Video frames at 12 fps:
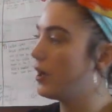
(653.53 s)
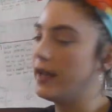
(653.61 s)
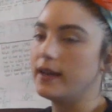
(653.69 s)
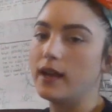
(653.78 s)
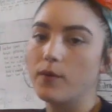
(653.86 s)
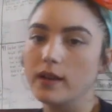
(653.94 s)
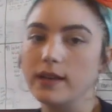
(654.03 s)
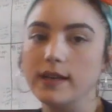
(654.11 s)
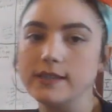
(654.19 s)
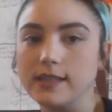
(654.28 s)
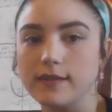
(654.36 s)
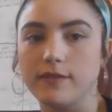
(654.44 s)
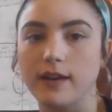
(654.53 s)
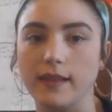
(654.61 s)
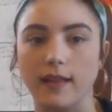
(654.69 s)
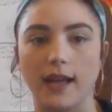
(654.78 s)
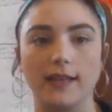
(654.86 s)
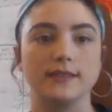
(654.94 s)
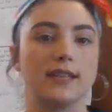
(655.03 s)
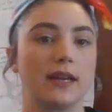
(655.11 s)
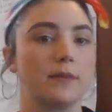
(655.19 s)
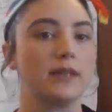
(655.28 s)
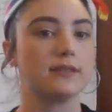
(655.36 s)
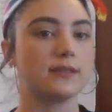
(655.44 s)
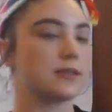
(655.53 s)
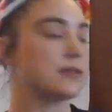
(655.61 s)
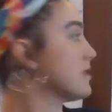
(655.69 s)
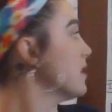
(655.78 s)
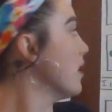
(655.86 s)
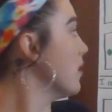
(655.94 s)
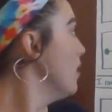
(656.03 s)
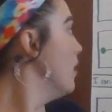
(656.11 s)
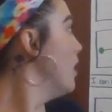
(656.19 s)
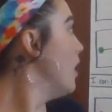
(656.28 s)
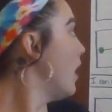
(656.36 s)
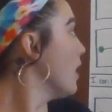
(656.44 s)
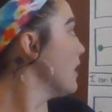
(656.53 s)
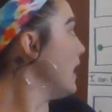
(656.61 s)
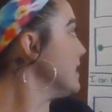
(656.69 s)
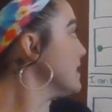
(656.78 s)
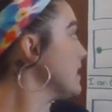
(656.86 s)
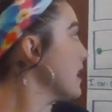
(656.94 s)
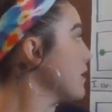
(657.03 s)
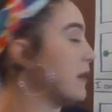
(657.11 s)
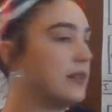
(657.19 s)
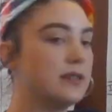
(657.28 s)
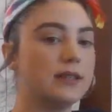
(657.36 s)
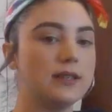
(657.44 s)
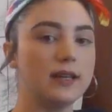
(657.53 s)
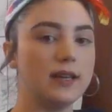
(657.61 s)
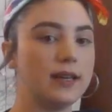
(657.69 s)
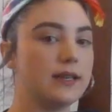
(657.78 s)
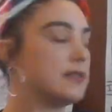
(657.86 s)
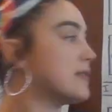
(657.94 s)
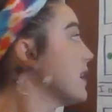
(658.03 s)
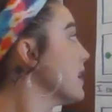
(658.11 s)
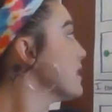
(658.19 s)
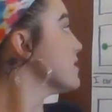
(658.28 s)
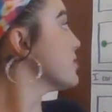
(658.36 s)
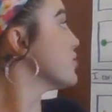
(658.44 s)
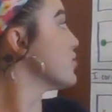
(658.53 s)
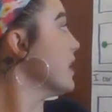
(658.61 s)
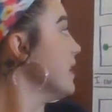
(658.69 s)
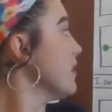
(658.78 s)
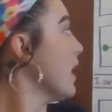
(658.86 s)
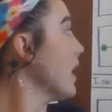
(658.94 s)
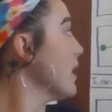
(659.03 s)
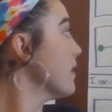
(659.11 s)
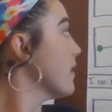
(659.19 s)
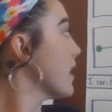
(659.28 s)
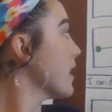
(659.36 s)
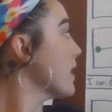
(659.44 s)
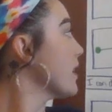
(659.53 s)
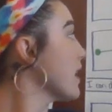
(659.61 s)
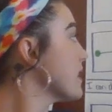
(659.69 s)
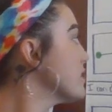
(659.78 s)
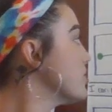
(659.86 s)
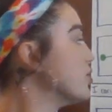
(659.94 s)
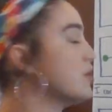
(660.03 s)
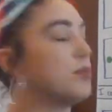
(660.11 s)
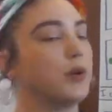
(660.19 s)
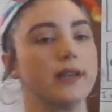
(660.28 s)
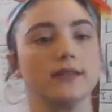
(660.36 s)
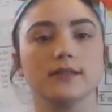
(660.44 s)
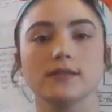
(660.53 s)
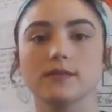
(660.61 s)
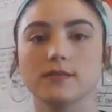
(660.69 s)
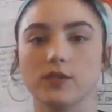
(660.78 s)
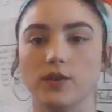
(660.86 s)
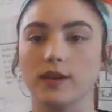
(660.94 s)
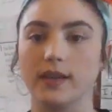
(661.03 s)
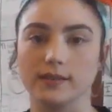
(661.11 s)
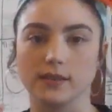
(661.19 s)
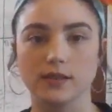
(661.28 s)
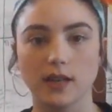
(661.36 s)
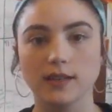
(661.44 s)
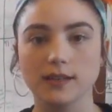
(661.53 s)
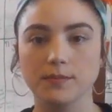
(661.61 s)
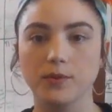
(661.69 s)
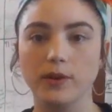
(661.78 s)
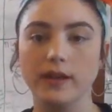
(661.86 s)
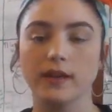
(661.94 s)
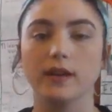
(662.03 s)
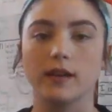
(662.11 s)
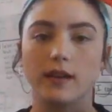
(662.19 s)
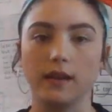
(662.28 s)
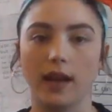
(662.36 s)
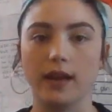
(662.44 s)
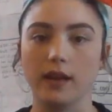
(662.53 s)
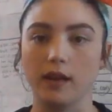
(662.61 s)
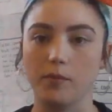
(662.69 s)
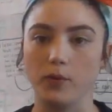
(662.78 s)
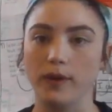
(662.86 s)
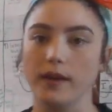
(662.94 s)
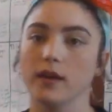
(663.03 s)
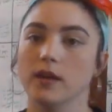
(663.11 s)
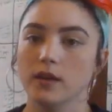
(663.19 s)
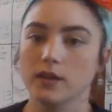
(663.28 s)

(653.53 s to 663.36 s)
Okay, now we're going to identify line segments. So a line segment is a straight line that connects 2 points. So it has a starting point and an ending point.